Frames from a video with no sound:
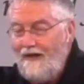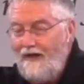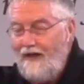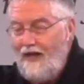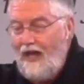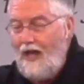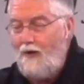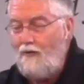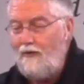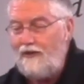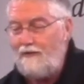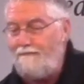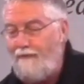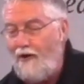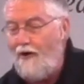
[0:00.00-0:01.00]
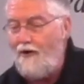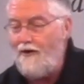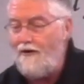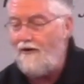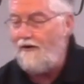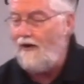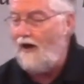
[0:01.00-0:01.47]
It was
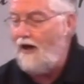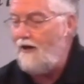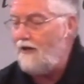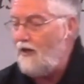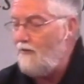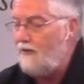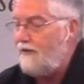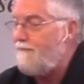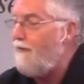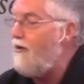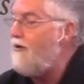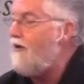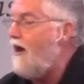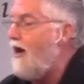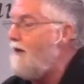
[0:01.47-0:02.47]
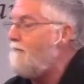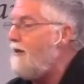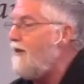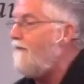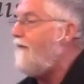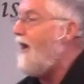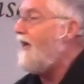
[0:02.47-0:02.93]
spurred on by
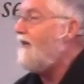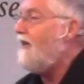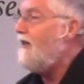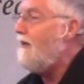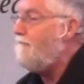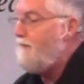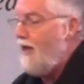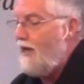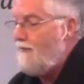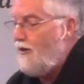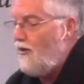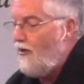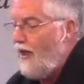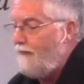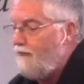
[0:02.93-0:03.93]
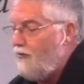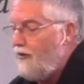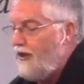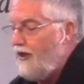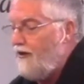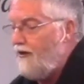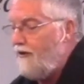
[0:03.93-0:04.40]
the fact that the baby leapt
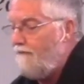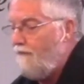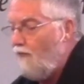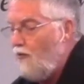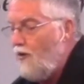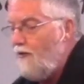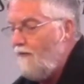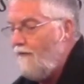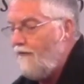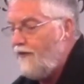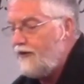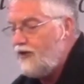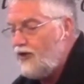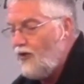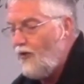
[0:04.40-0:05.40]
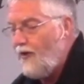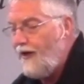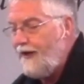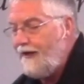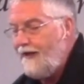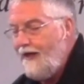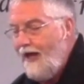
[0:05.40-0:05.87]
within her womb for
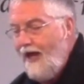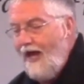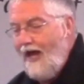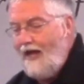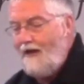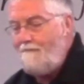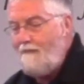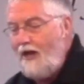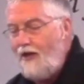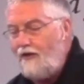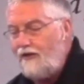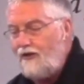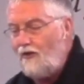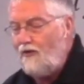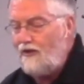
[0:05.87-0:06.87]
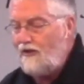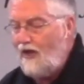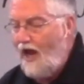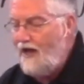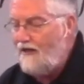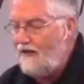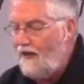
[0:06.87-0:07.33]
joy. And it made her so
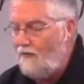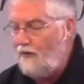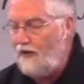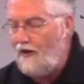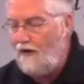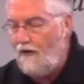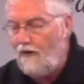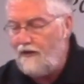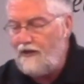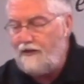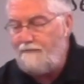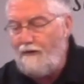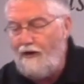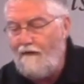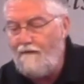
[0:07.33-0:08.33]
excited that when the Holy Spirit